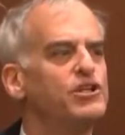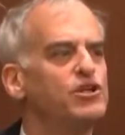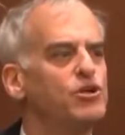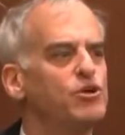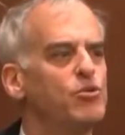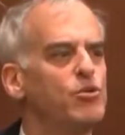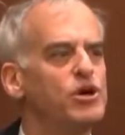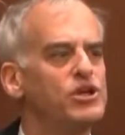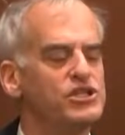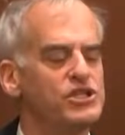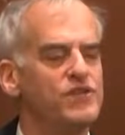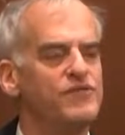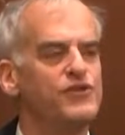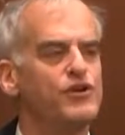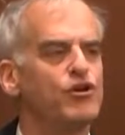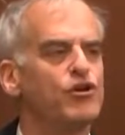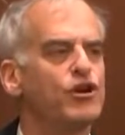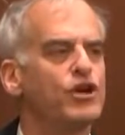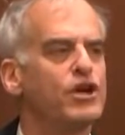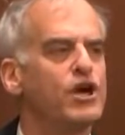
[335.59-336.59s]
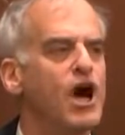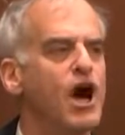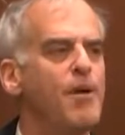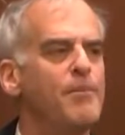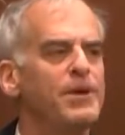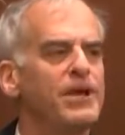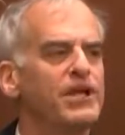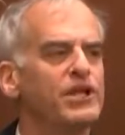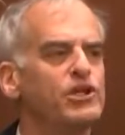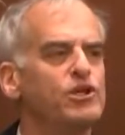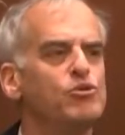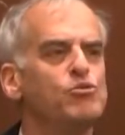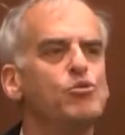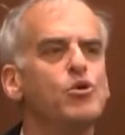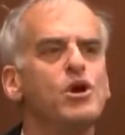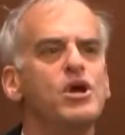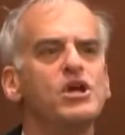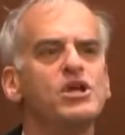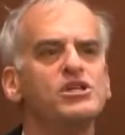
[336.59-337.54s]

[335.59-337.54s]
to was if you're coming to